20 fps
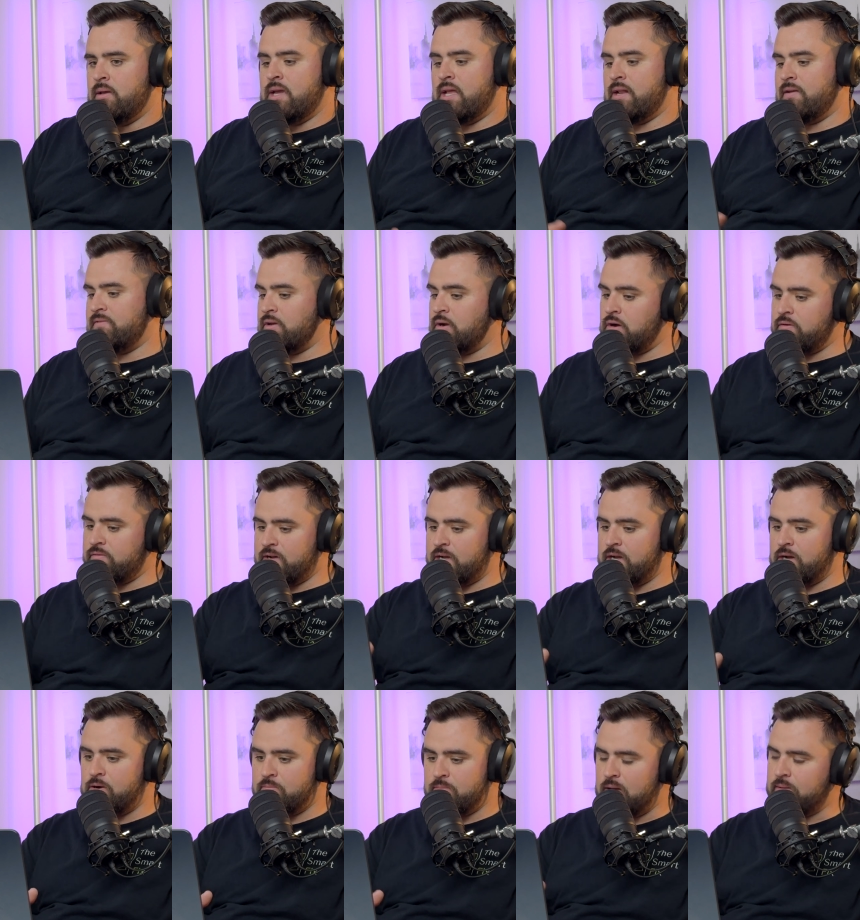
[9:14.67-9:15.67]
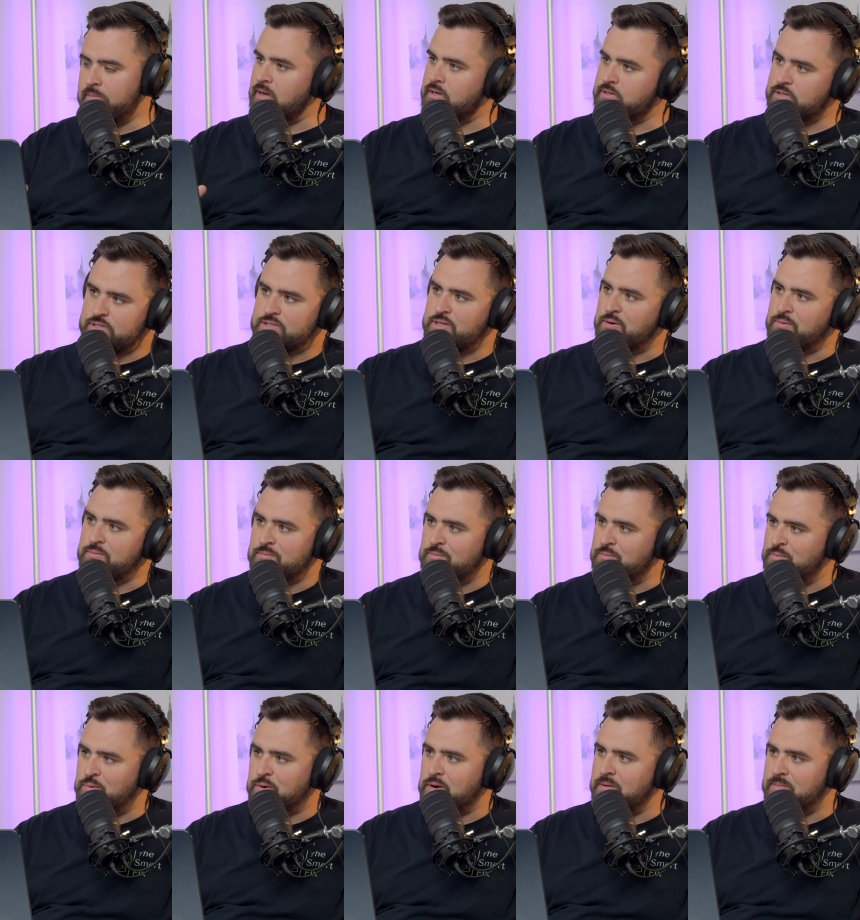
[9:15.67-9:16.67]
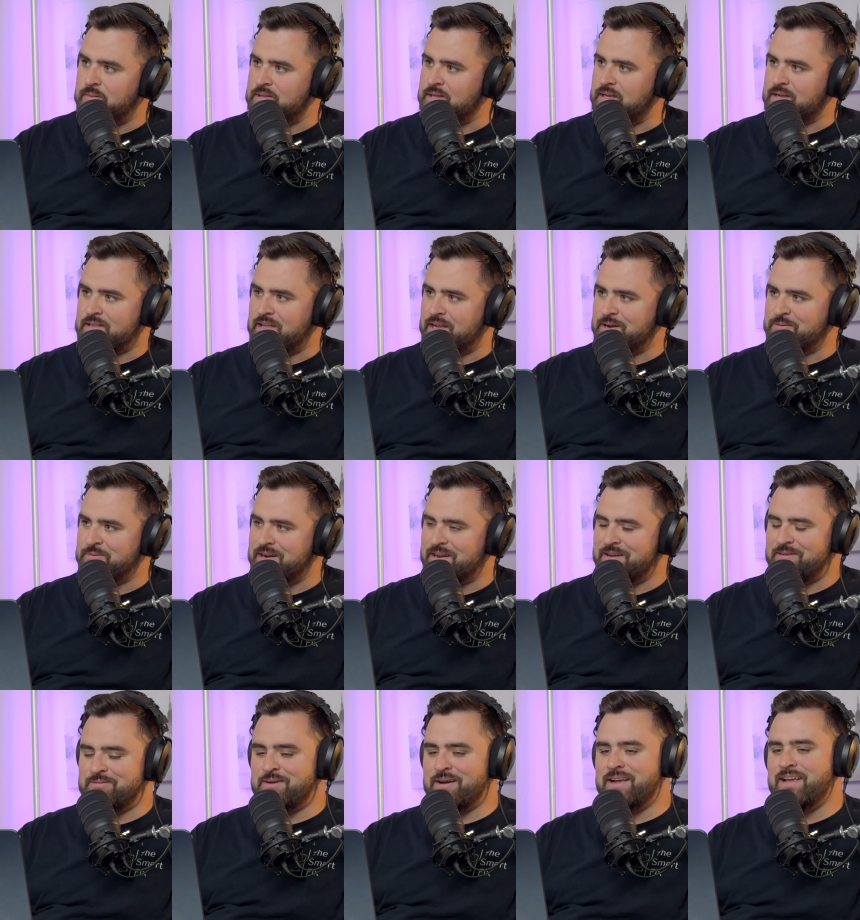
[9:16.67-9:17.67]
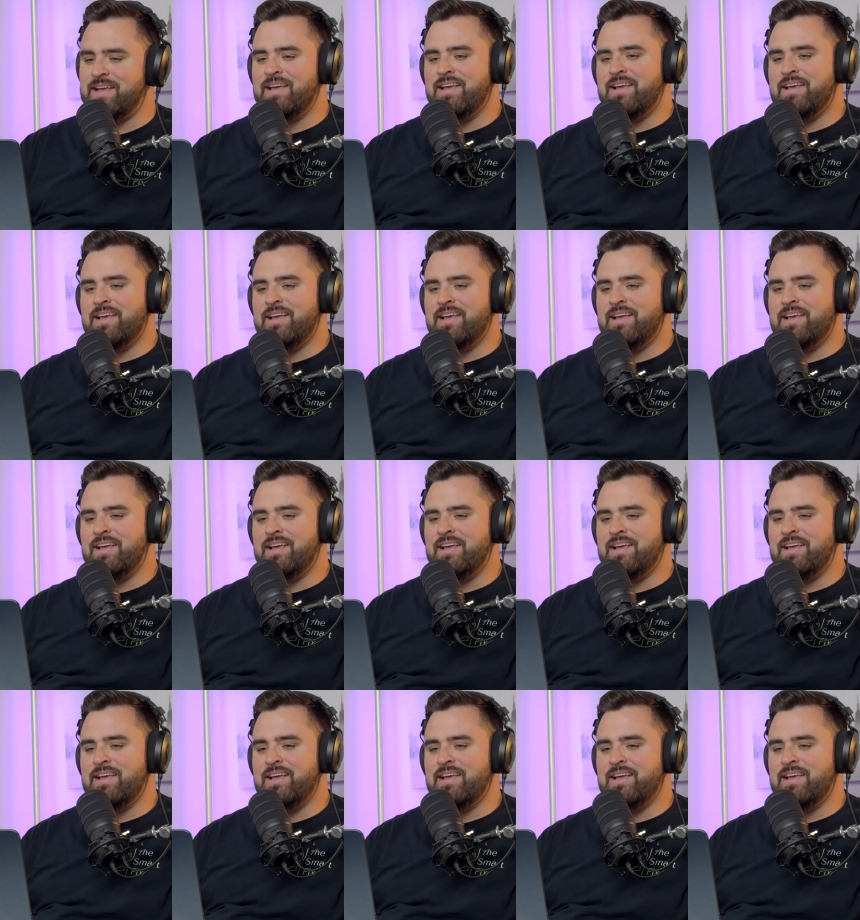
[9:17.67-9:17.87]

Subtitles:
And if they're over here, maybe I just don't worry about the client, right?